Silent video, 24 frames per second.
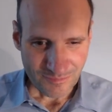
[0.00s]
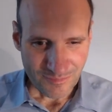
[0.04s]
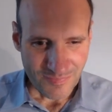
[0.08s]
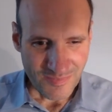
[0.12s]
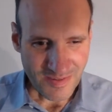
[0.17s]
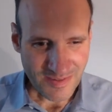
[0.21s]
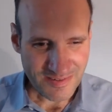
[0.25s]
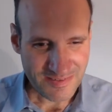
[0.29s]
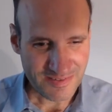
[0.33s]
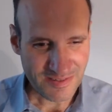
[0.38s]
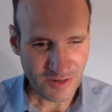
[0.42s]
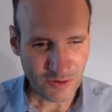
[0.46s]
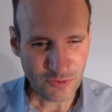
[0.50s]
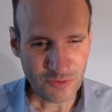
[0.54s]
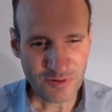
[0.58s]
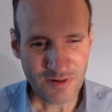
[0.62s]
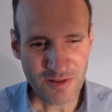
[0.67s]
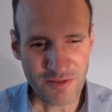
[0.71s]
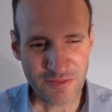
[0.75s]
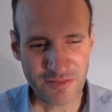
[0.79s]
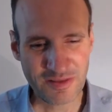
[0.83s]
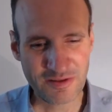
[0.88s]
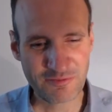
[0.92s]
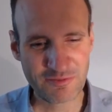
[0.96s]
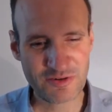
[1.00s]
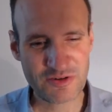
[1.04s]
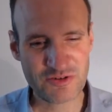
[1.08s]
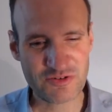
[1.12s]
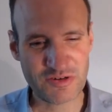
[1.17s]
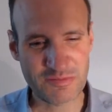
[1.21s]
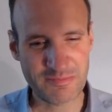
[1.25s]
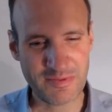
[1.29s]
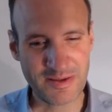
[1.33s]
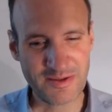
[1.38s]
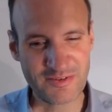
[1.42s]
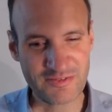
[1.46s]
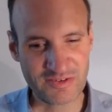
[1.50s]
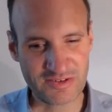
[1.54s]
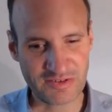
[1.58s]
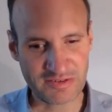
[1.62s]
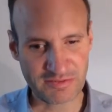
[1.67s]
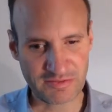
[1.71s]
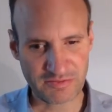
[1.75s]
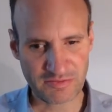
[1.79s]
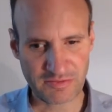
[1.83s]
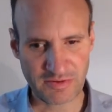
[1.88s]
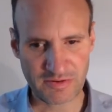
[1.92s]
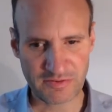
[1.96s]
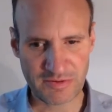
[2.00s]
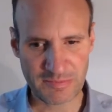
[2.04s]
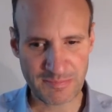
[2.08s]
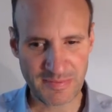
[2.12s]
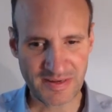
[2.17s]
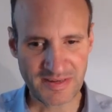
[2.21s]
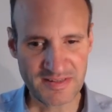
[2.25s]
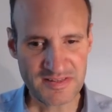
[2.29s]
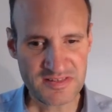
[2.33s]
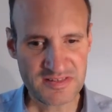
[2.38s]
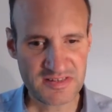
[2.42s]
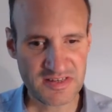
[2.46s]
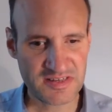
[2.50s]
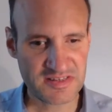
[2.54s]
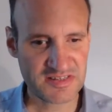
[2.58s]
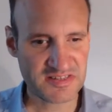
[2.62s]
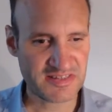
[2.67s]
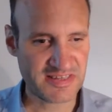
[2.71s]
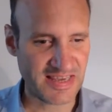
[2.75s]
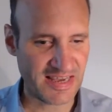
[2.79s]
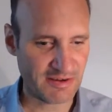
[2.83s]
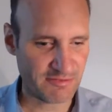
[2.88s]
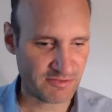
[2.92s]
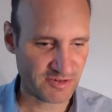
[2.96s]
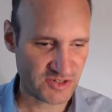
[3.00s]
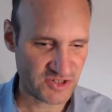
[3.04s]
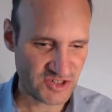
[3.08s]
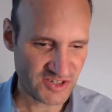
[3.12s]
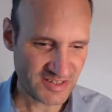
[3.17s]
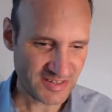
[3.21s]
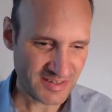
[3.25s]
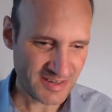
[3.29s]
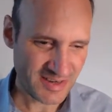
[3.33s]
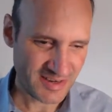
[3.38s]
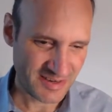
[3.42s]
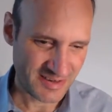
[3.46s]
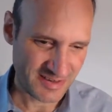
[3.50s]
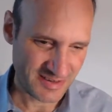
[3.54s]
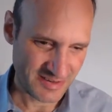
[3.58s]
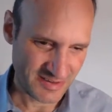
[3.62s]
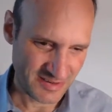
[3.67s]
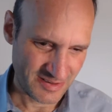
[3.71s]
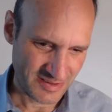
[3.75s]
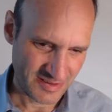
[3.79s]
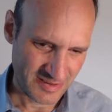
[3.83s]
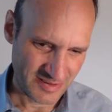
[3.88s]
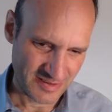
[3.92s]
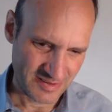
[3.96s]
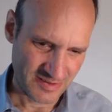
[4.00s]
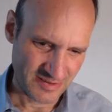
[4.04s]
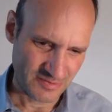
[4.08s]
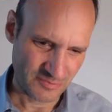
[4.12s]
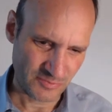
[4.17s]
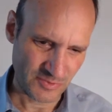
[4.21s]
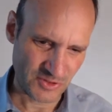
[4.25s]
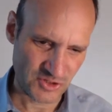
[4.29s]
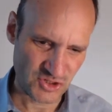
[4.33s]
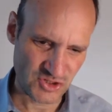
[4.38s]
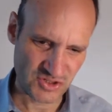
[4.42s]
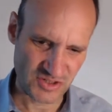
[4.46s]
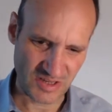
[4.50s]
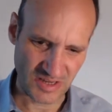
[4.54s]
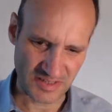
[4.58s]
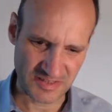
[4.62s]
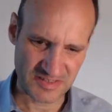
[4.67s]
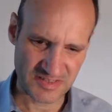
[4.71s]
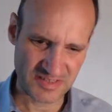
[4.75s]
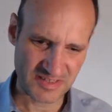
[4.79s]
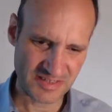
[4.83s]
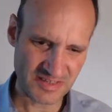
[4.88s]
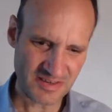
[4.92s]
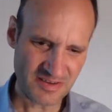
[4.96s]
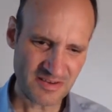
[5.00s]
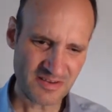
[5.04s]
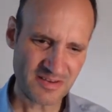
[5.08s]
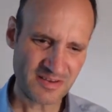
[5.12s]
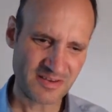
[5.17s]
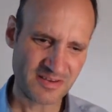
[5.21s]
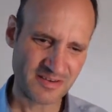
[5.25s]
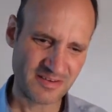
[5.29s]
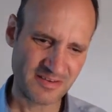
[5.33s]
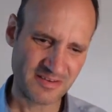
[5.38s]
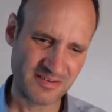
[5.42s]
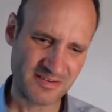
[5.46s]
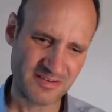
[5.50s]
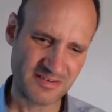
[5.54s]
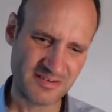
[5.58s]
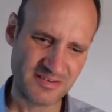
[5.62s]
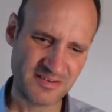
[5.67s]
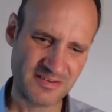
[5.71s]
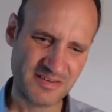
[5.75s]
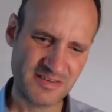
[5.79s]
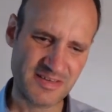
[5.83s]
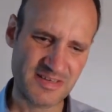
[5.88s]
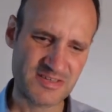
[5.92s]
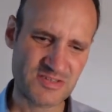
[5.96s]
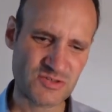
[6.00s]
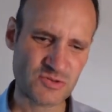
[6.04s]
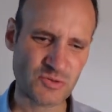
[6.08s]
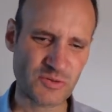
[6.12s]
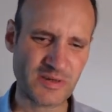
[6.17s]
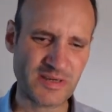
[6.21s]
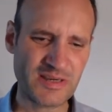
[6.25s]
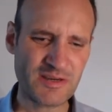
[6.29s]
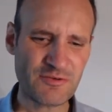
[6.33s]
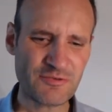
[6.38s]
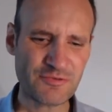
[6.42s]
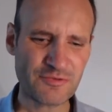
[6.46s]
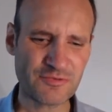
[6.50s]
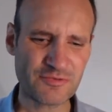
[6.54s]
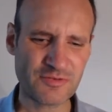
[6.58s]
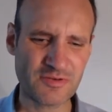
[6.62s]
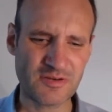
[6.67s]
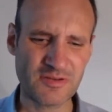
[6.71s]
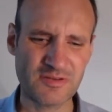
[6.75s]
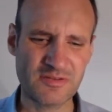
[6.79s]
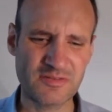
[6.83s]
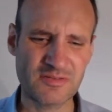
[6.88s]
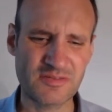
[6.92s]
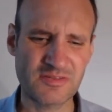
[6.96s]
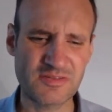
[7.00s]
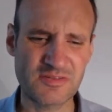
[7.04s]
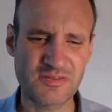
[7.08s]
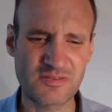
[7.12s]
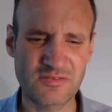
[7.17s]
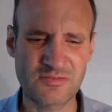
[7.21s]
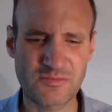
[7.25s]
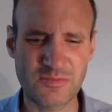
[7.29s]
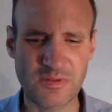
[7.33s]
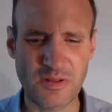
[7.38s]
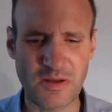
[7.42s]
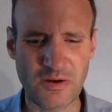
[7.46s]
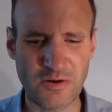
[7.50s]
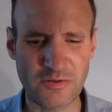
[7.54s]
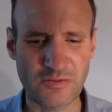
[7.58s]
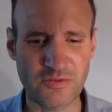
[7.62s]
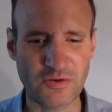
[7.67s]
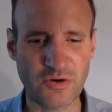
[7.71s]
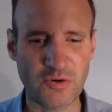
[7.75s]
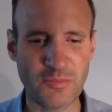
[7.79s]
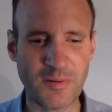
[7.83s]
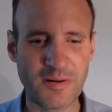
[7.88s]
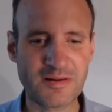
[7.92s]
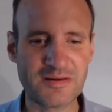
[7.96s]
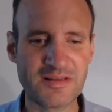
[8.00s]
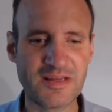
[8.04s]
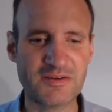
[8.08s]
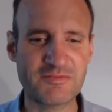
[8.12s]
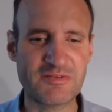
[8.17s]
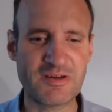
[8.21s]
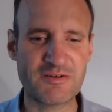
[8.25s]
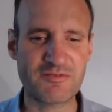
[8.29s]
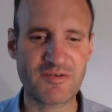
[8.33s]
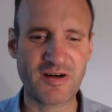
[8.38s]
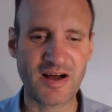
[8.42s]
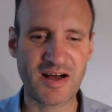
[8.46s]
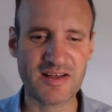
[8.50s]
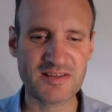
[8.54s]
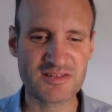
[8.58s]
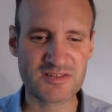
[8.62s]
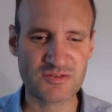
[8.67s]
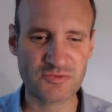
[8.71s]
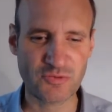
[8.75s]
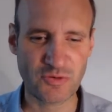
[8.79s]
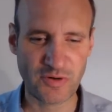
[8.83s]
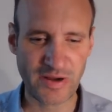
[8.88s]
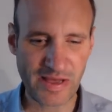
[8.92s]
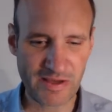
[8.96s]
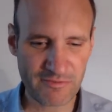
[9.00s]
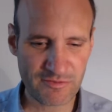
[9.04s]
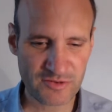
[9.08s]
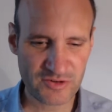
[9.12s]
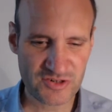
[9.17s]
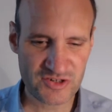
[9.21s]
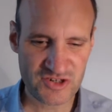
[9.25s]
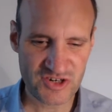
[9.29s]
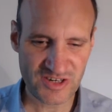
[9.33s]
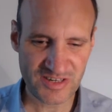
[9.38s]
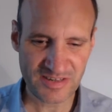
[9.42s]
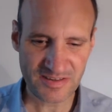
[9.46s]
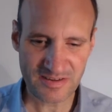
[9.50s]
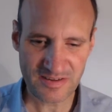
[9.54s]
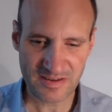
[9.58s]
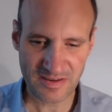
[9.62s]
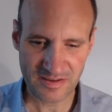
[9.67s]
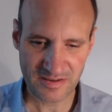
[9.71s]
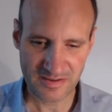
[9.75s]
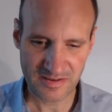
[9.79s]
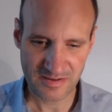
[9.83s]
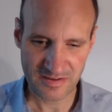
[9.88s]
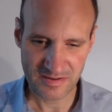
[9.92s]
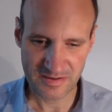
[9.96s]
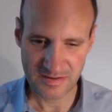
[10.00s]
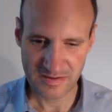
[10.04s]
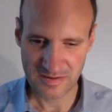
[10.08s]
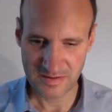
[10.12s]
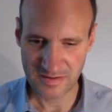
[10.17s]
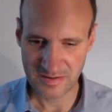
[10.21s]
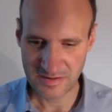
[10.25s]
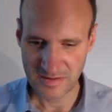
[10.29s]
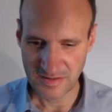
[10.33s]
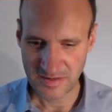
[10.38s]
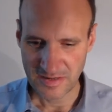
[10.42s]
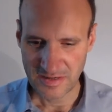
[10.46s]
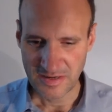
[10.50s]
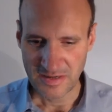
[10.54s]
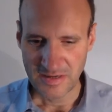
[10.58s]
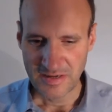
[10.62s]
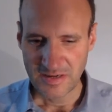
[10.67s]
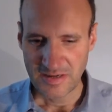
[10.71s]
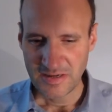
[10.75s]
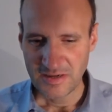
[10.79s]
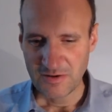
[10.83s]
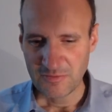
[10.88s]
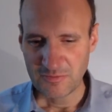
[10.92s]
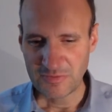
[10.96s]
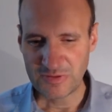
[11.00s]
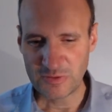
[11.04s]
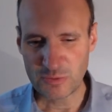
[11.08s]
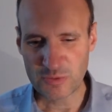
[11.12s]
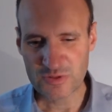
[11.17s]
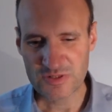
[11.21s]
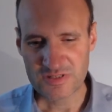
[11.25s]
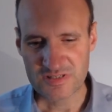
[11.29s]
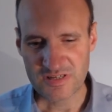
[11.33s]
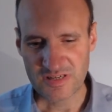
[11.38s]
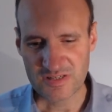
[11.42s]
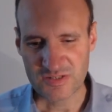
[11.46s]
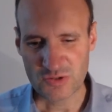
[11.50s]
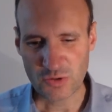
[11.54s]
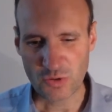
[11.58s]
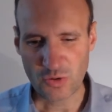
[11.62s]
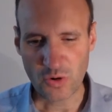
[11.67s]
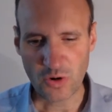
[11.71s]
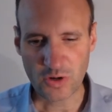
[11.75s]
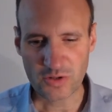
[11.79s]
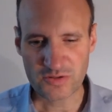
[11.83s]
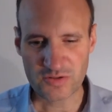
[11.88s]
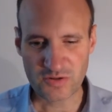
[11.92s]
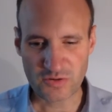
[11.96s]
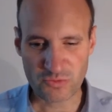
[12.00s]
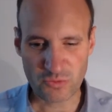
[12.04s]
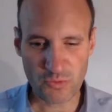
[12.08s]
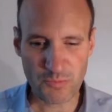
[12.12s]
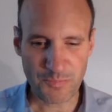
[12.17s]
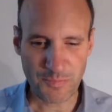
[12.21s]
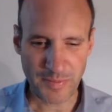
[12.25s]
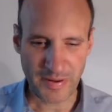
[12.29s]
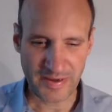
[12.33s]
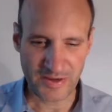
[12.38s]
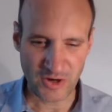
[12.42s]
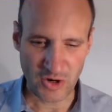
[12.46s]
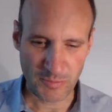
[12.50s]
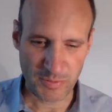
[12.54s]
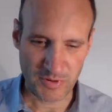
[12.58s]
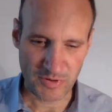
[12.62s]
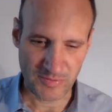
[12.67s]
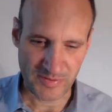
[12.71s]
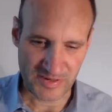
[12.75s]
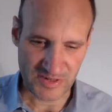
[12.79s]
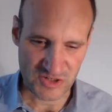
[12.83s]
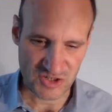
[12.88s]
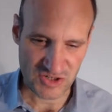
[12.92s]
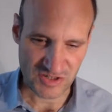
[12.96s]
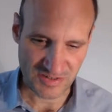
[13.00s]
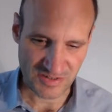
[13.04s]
only thing which remains is the averaging, which starts here. So if on the command line we have asked for averaging, we use a so-called group by operation.